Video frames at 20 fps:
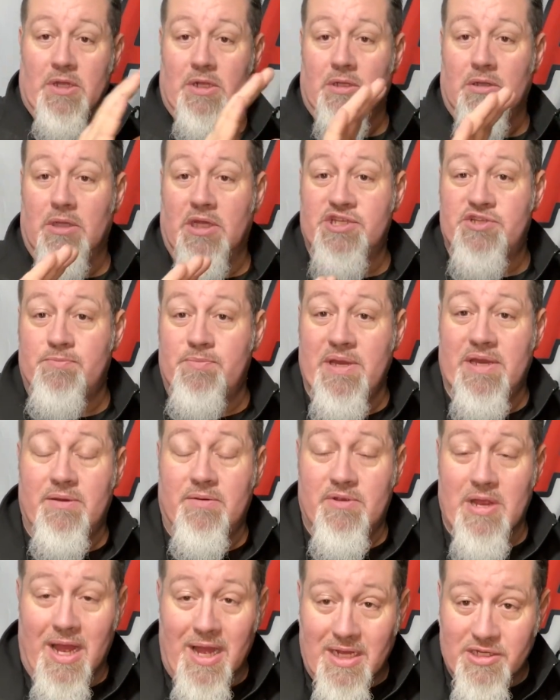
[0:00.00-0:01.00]
let's be
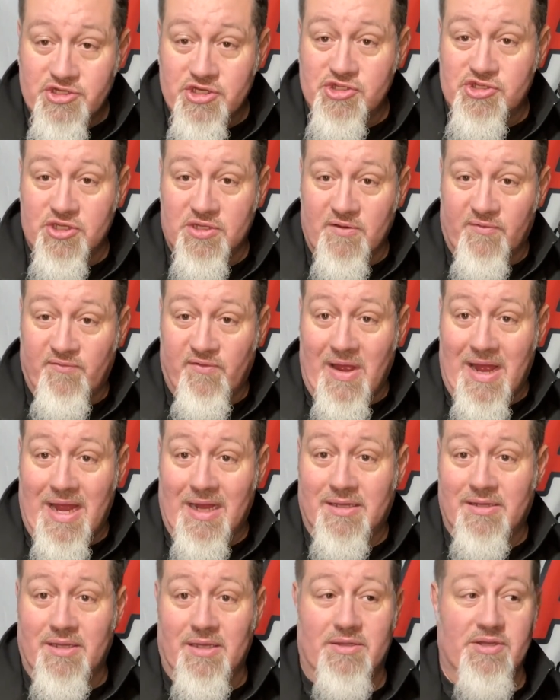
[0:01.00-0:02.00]
conscious of the
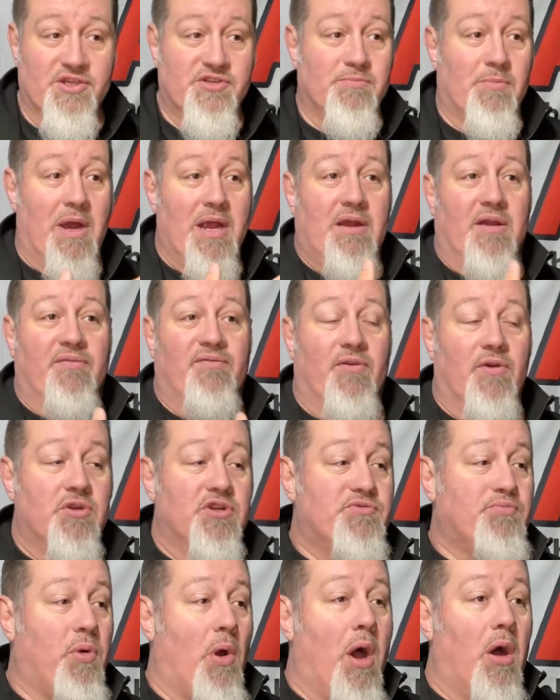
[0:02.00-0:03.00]
fact that this microphone is
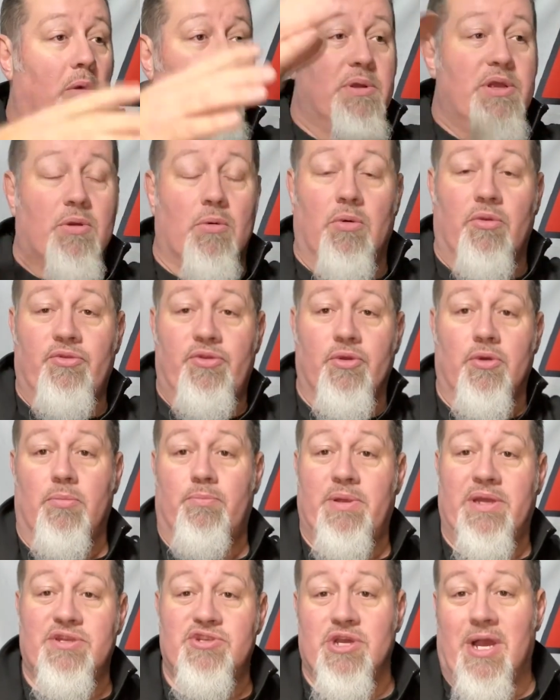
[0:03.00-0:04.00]
probably going through a
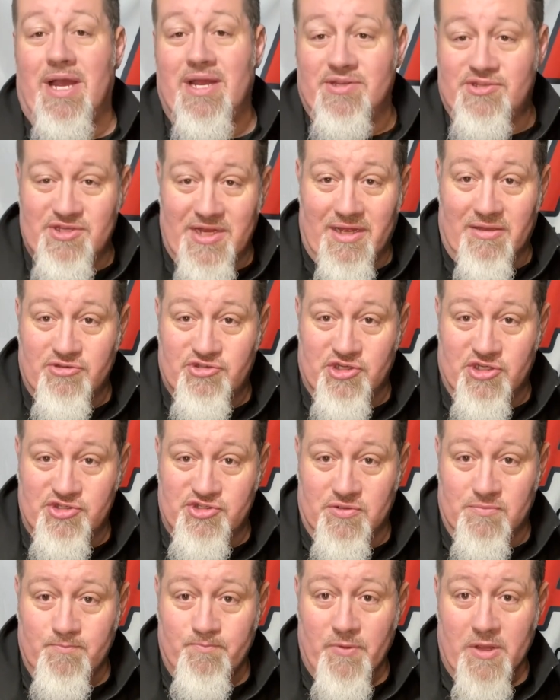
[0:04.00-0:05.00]
big giant sound
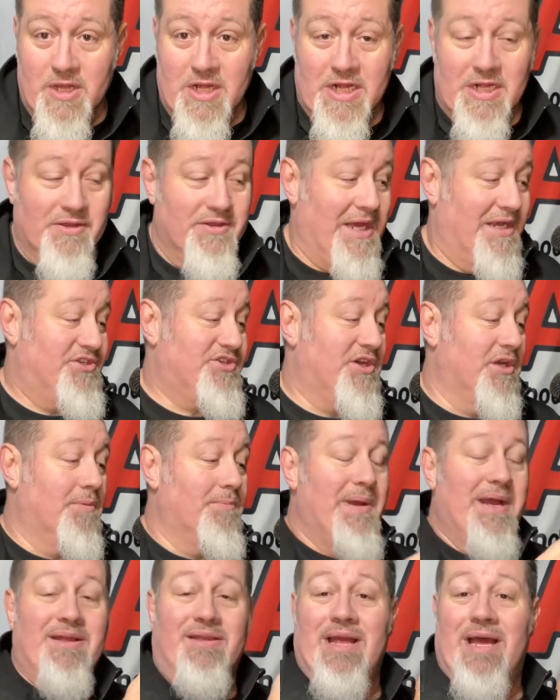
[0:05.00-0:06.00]
system that's going to
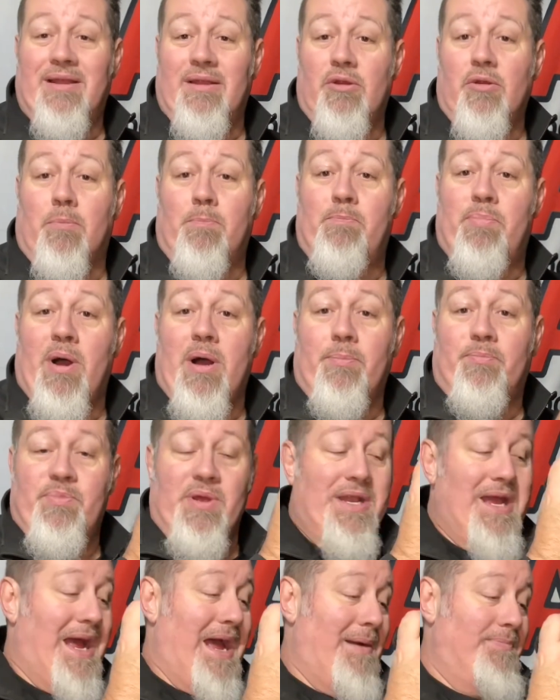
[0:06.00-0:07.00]
make that little bump that
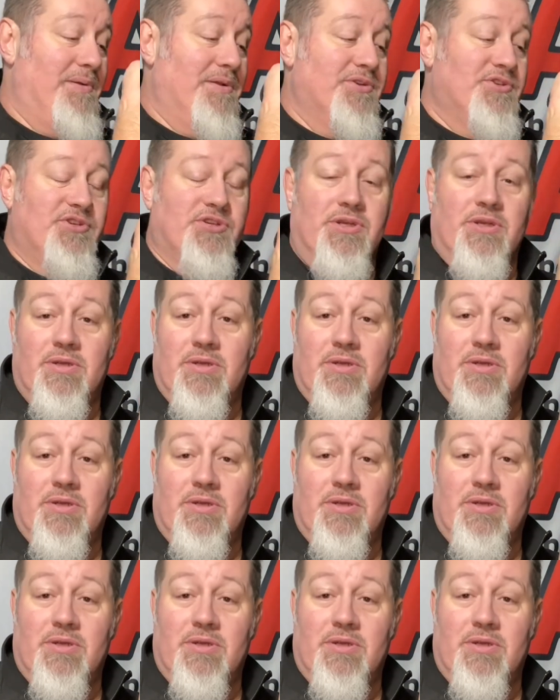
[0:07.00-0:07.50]
happens